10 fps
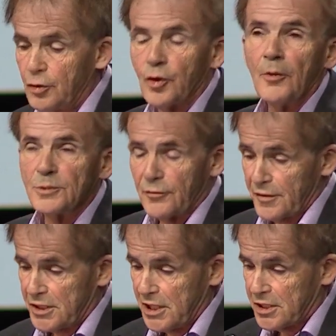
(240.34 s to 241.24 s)
terms of
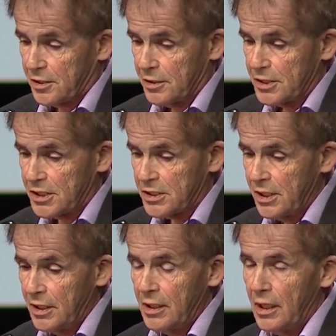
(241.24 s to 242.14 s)
assistance
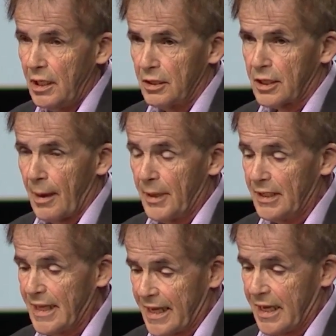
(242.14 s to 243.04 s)
in the
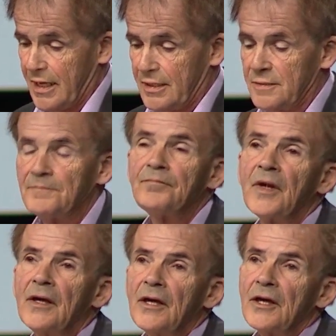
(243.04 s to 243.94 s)
coming decade.
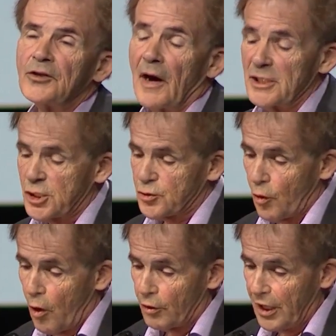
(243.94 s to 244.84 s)
So I
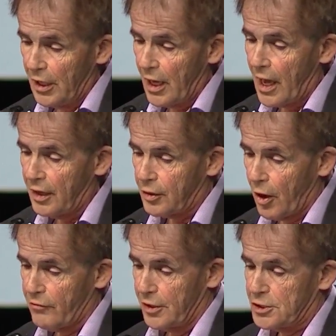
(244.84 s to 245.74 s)
strongly
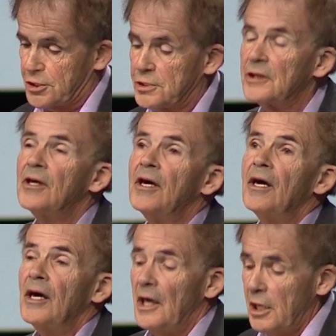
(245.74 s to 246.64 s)
encourage
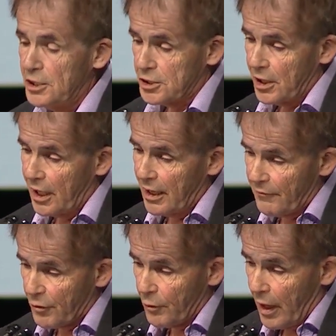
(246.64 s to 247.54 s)
each and
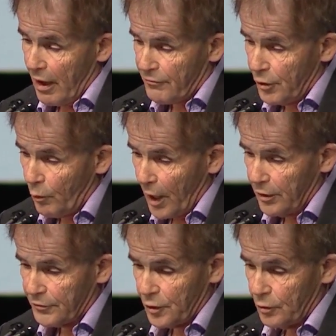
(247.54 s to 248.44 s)
every one
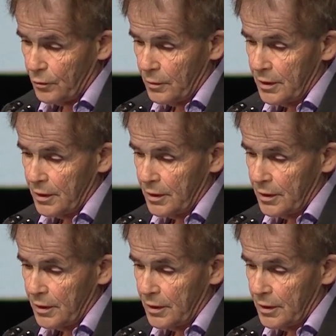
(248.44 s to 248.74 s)
of you